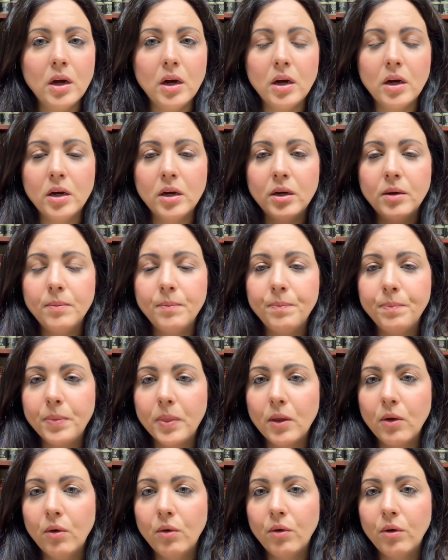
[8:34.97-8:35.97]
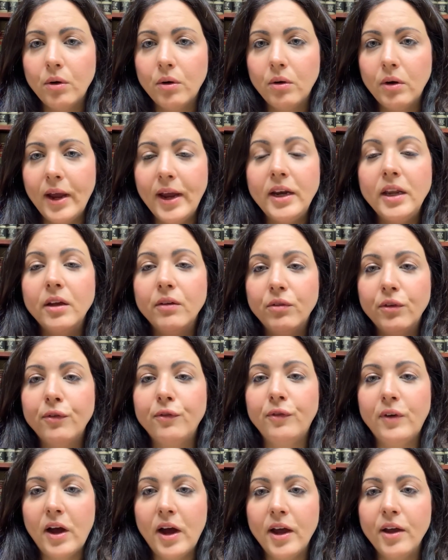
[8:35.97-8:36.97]
or any of the
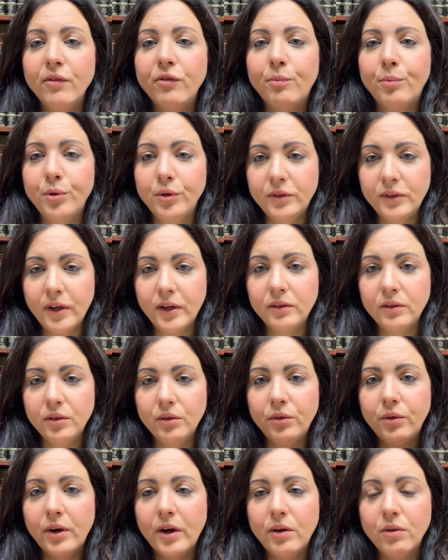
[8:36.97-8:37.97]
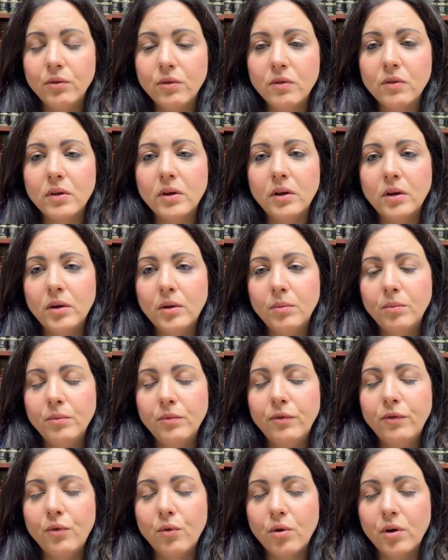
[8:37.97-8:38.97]
5 protected grounds
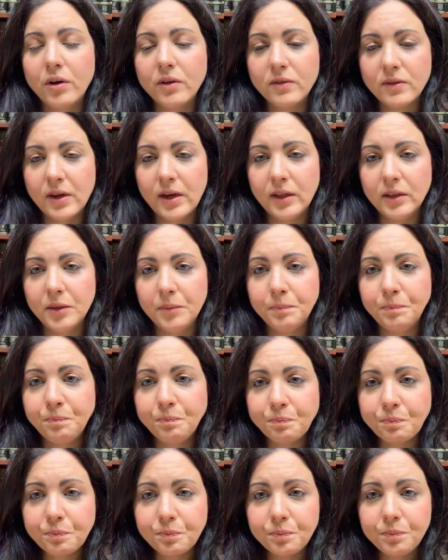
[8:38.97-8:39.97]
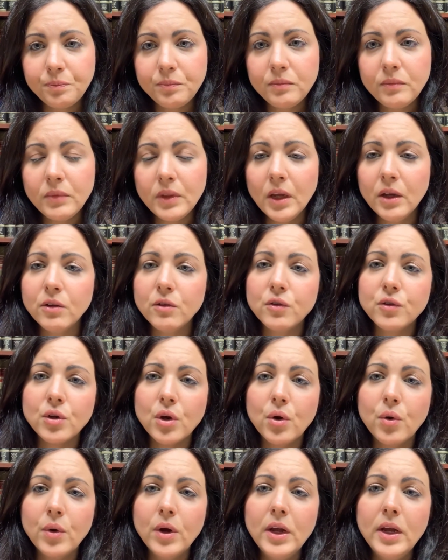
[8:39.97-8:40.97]
for asylum.
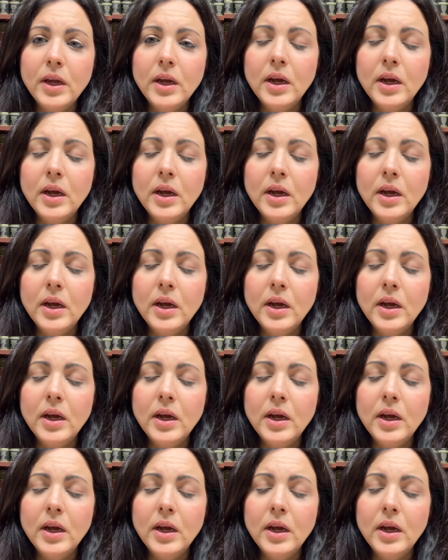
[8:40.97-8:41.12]
So